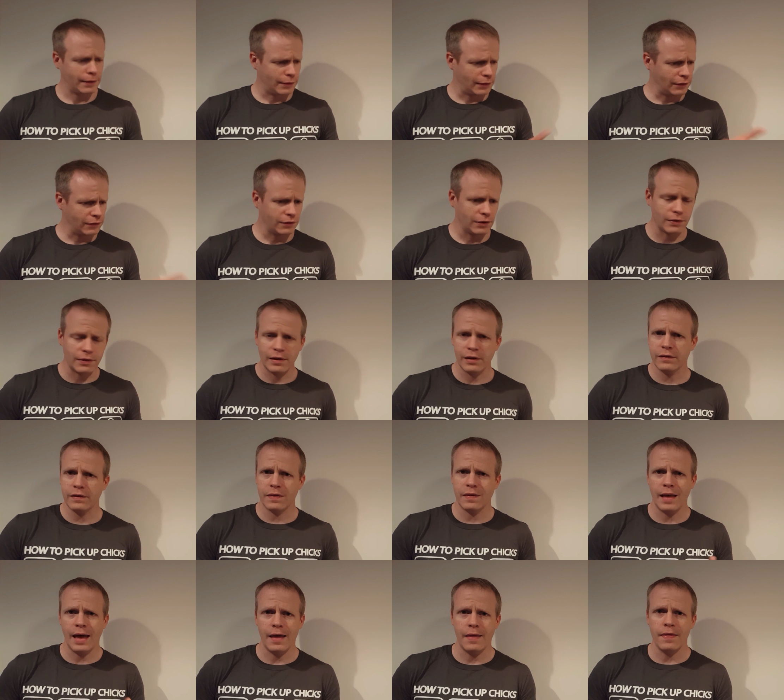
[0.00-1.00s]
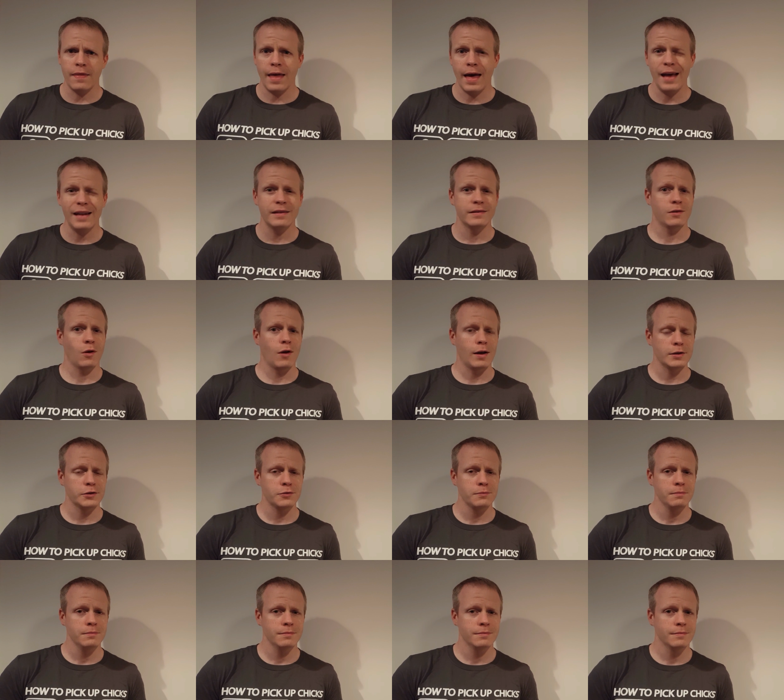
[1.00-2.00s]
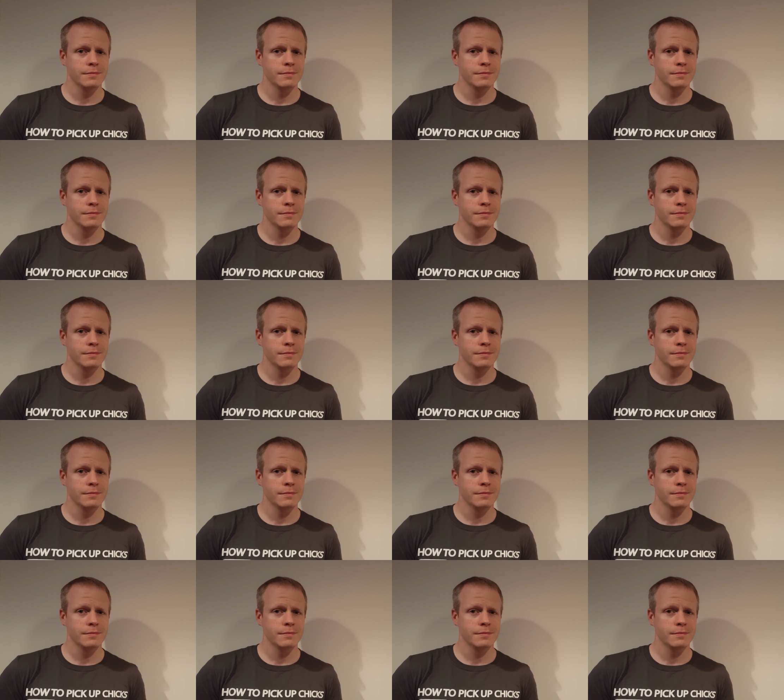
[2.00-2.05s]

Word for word: this and this and that and that is awesome.